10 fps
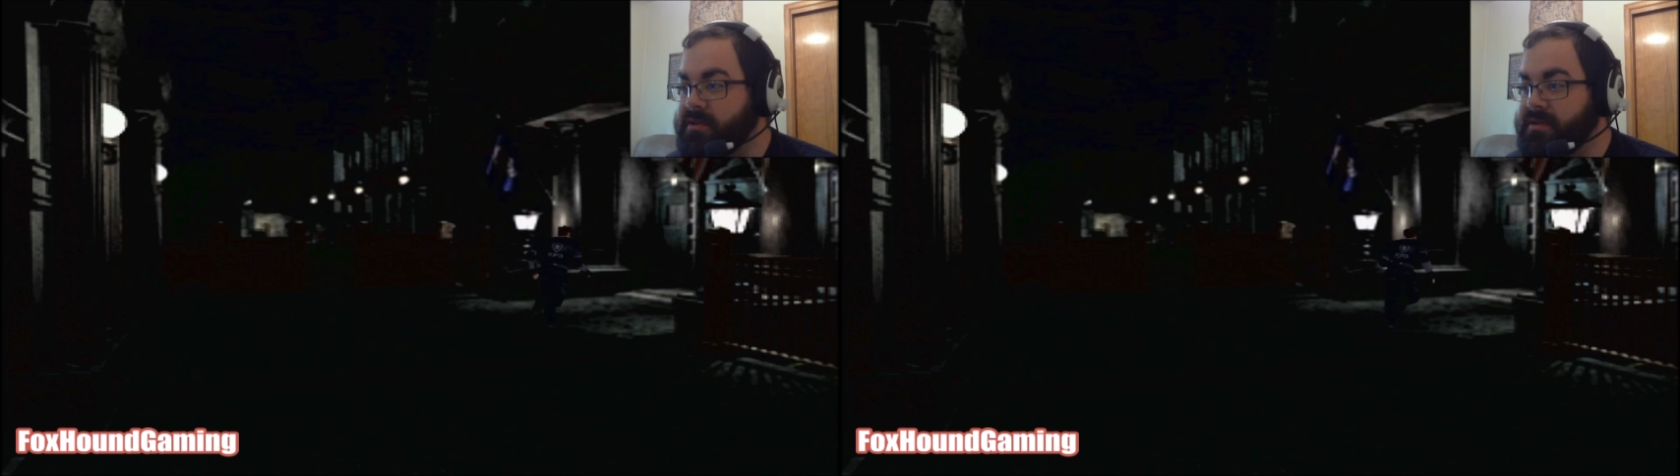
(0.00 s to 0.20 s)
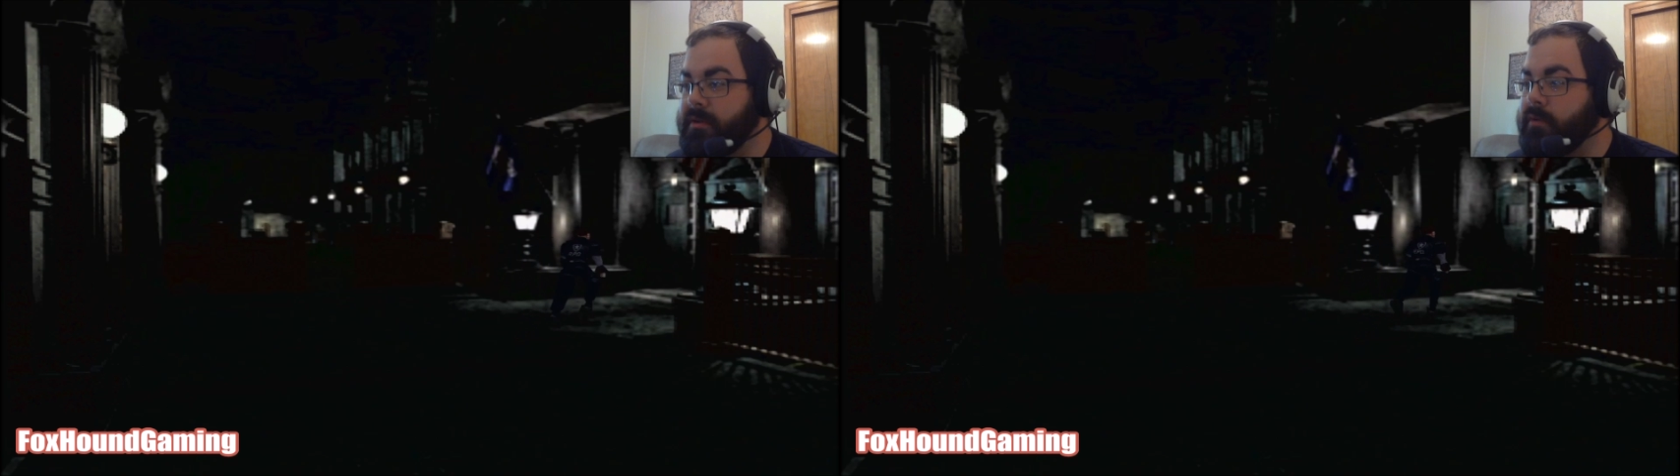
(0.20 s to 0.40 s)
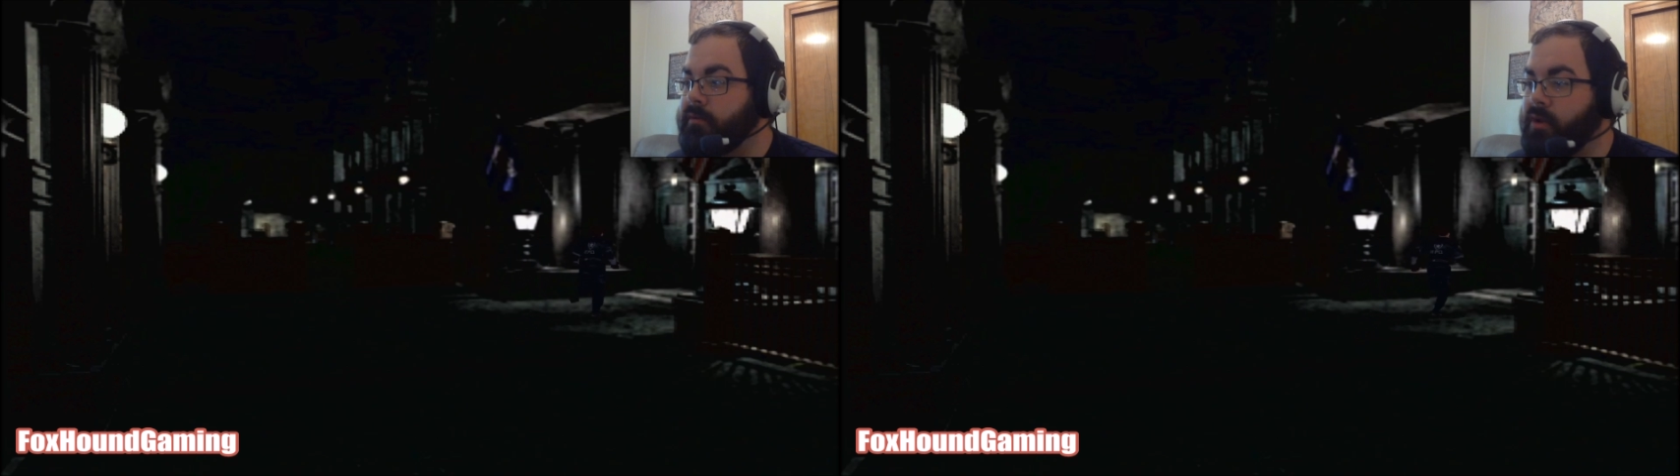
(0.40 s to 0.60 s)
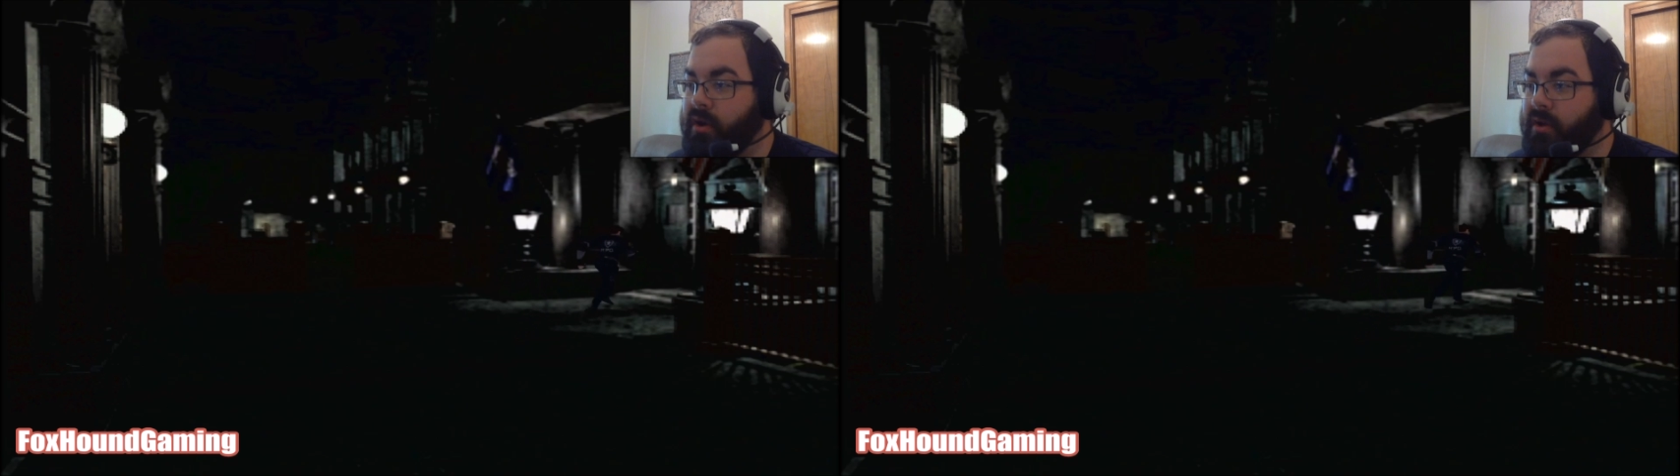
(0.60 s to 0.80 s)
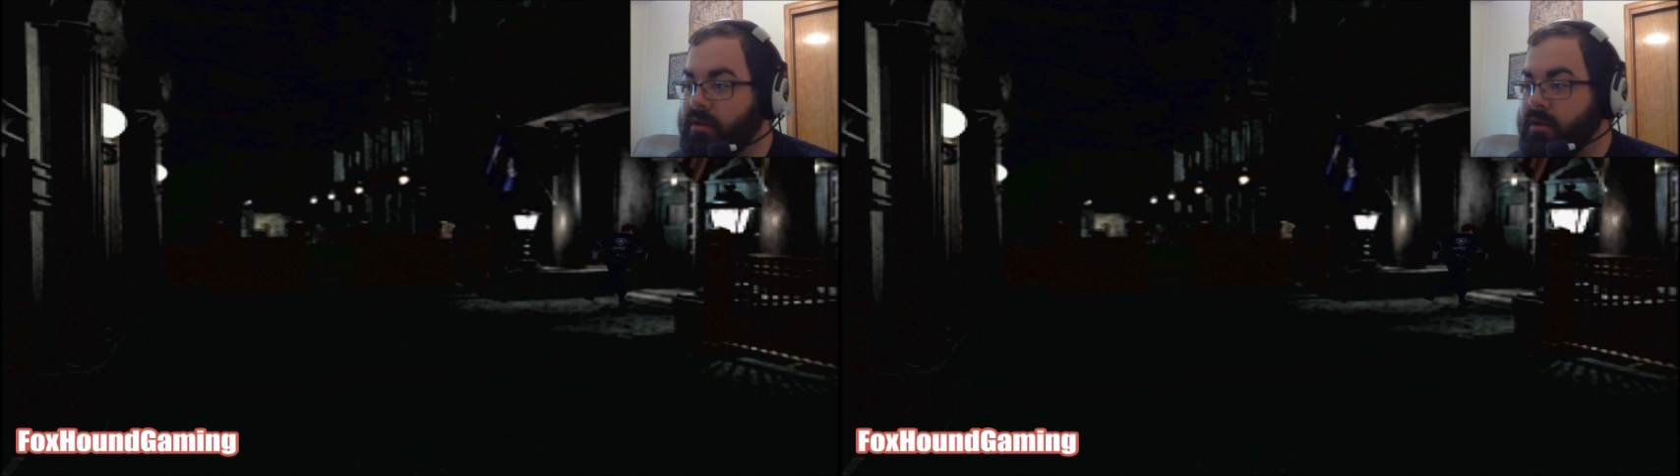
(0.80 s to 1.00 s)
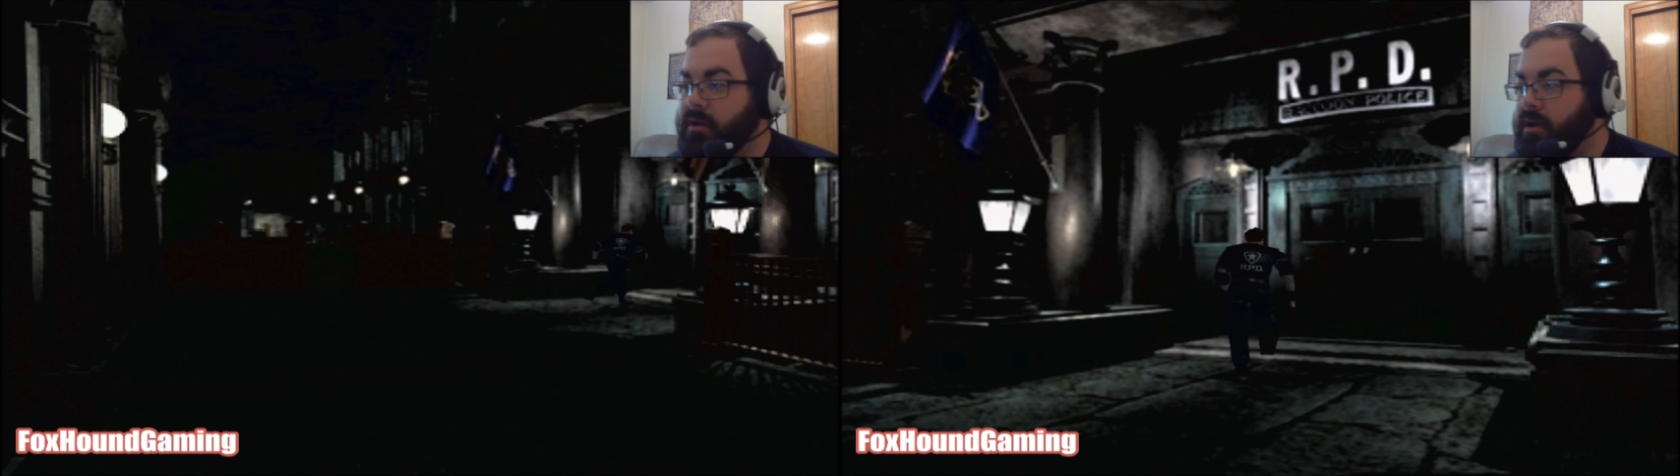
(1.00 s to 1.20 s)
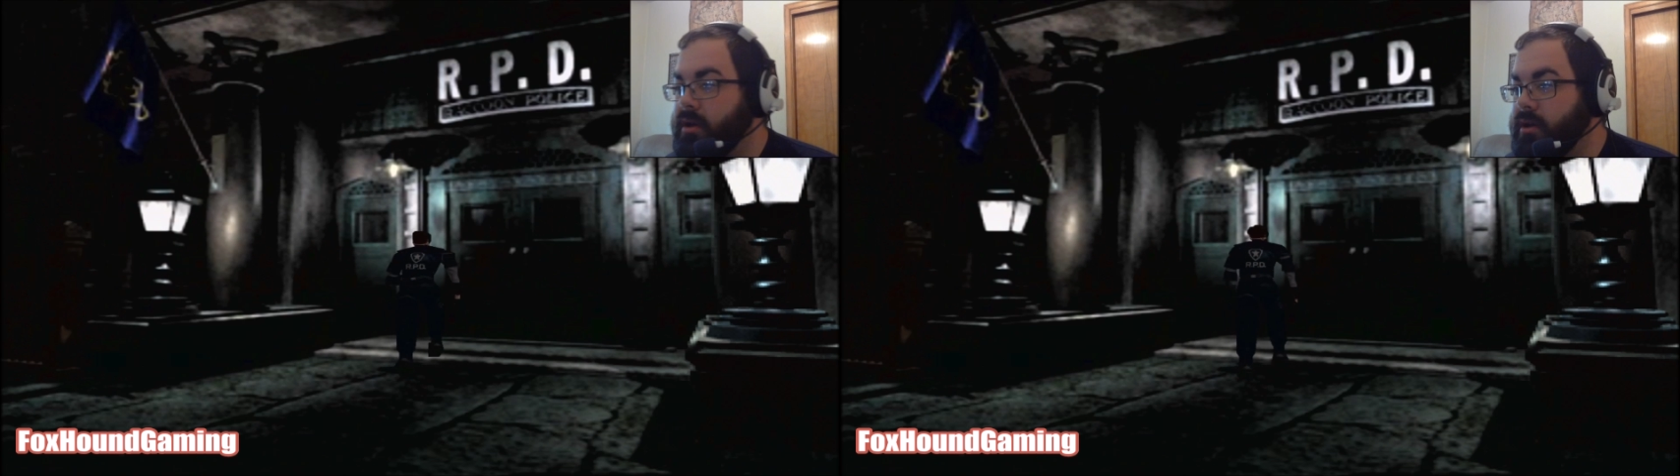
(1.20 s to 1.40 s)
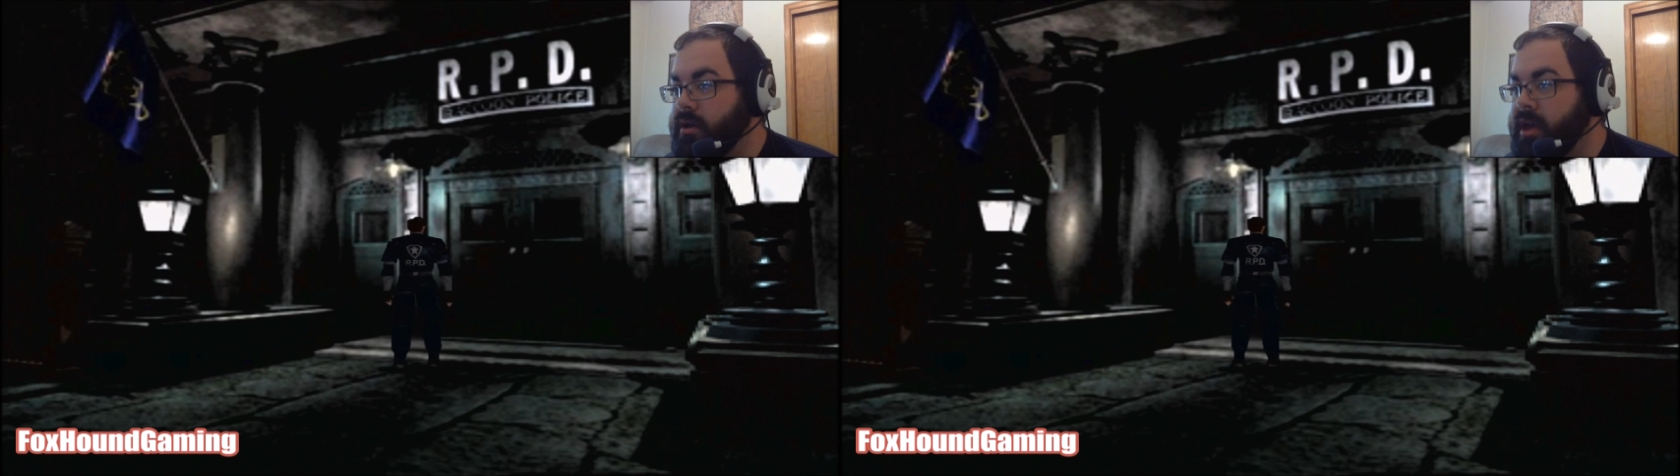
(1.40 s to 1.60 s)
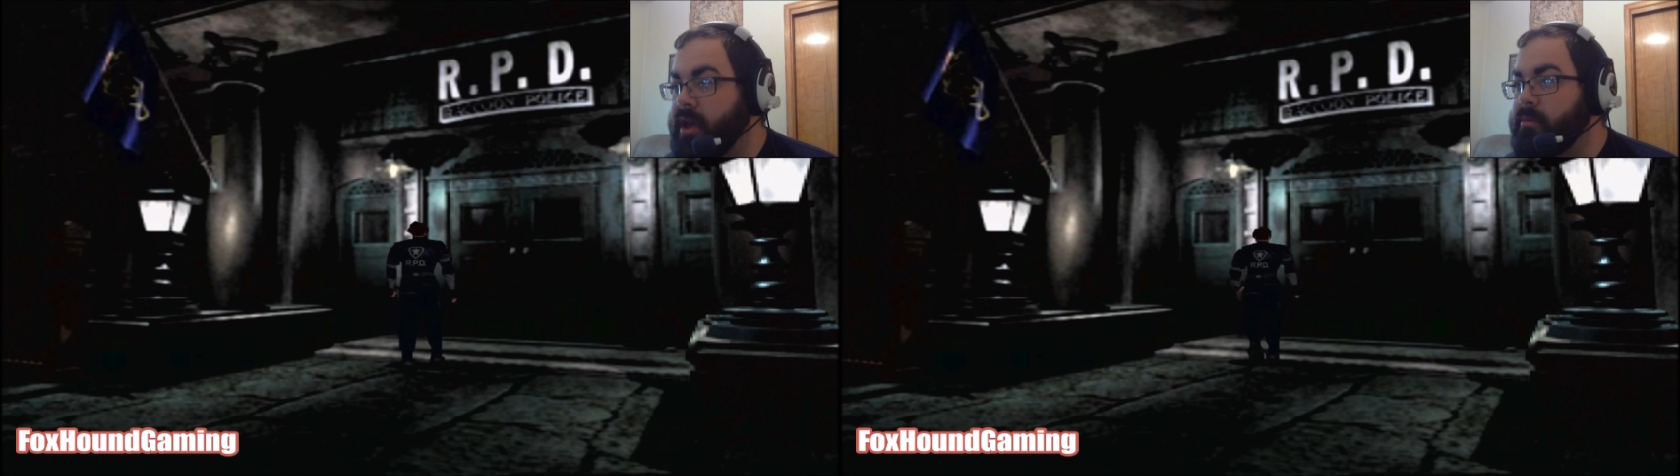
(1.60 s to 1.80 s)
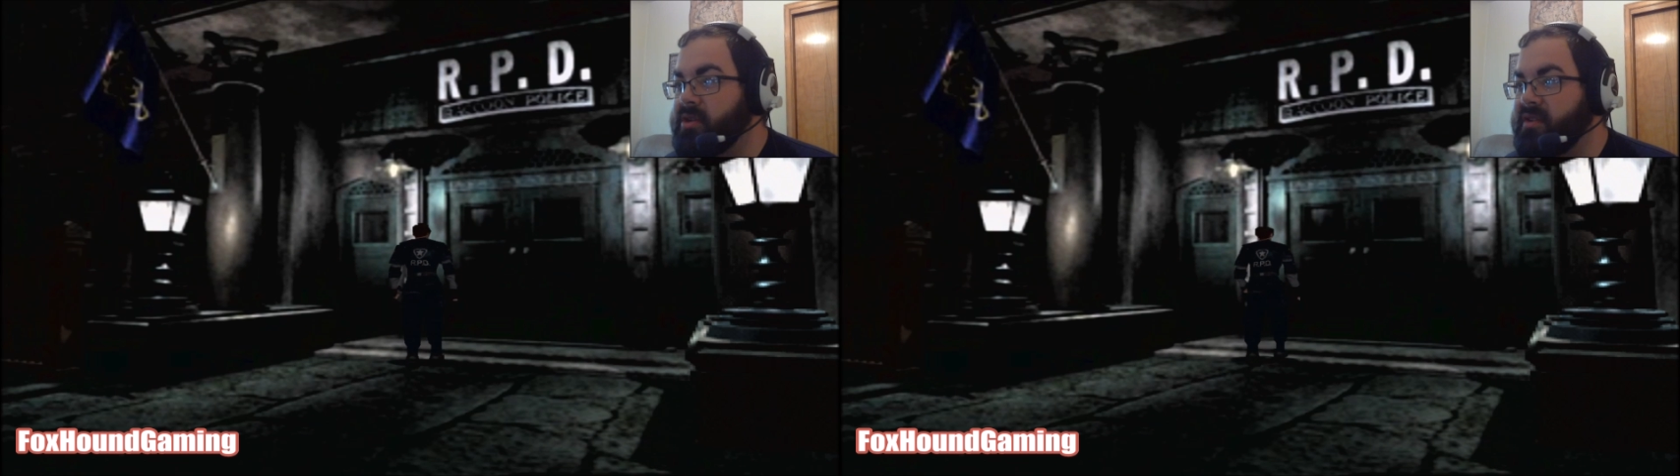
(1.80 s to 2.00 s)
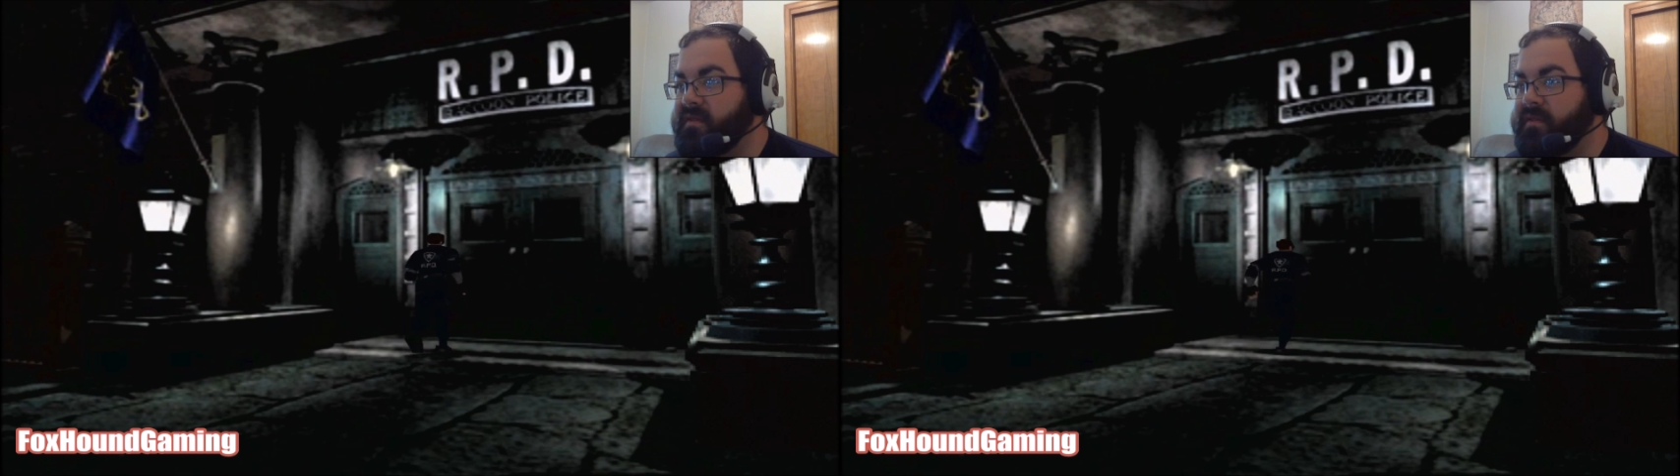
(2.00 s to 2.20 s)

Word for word: just overall ambient